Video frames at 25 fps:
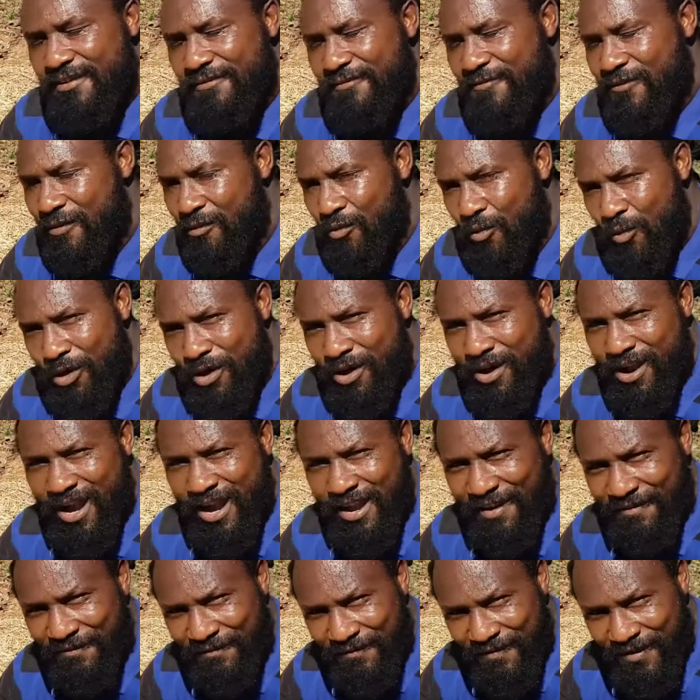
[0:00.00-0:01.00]
from where
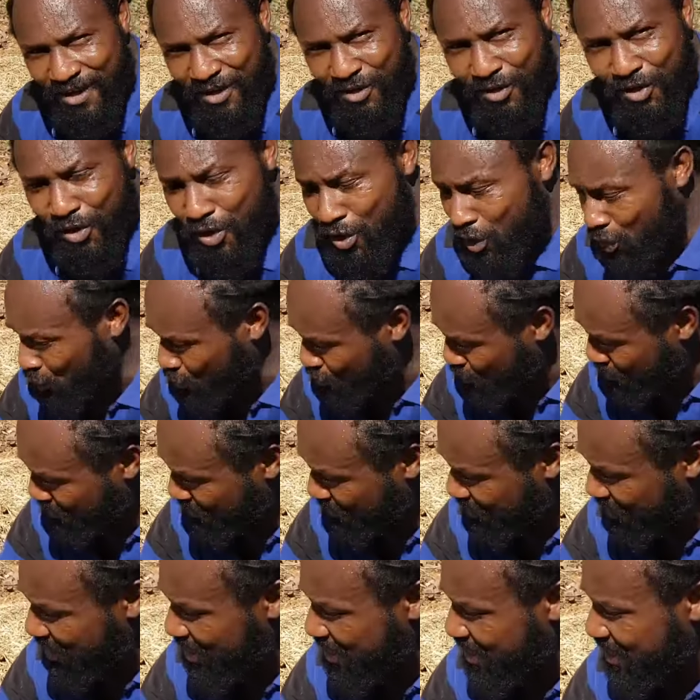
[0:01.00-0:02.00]
I feed the
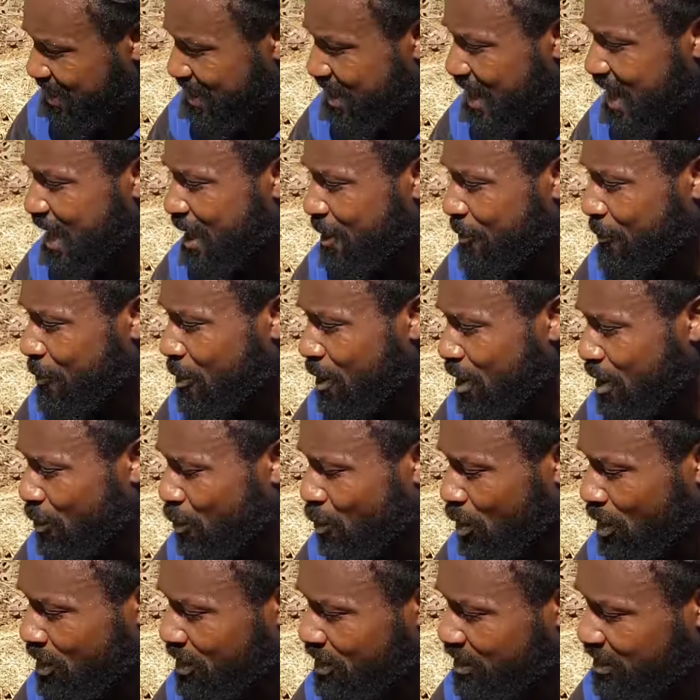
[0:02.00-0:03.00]
goats. Now,
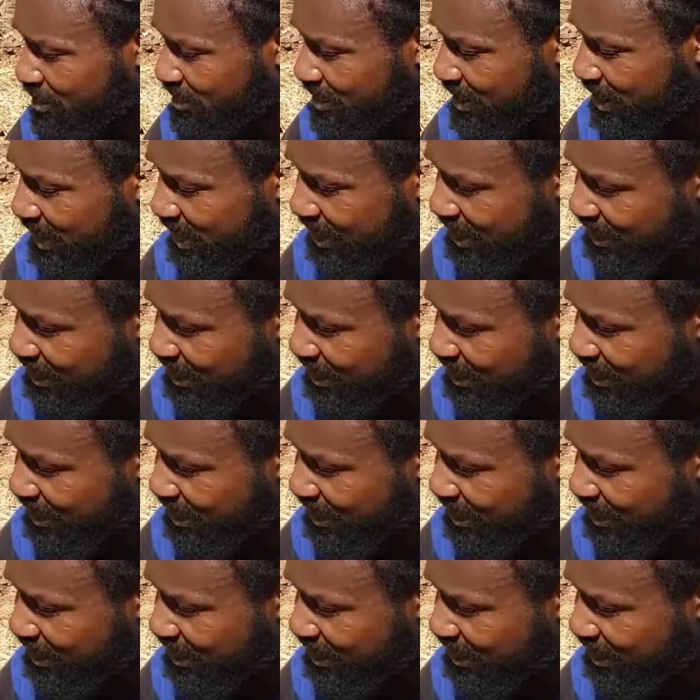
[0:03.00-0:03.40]
one of the thing